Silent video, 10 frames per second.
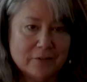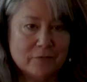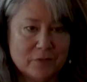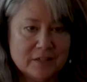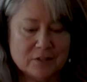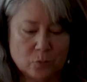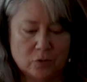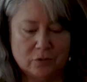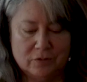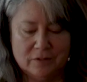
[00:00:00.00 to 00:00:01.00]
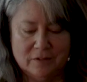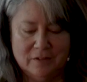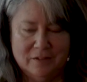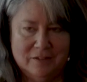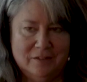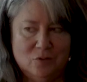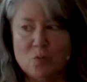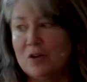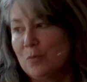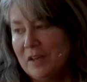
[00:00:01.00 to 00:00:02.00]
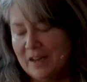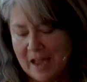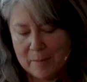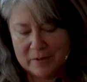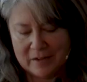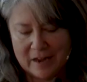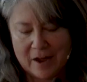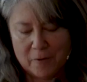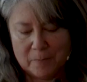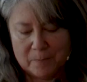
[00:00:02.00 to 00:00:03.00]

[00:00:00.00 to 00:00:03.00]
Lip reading: of this world, the one we inhabit now.